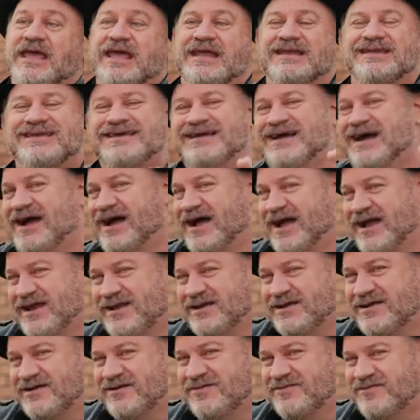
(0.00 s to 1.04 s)
and
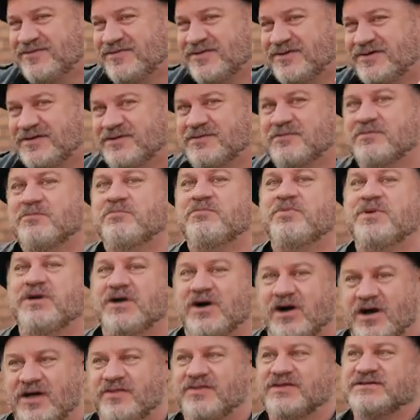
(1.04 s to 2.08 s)
kind of
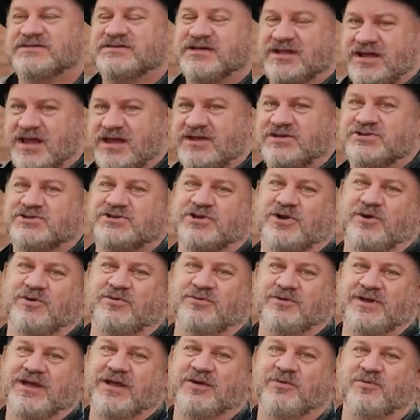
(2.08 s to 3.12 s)
be on the Tonight Show
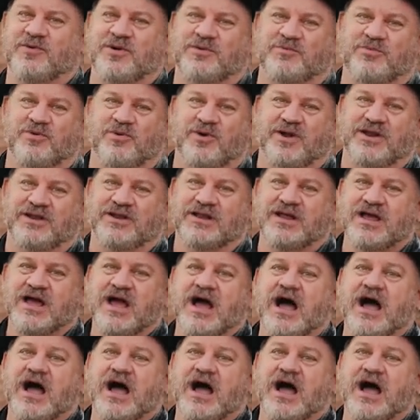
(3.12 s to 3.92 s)
at one point.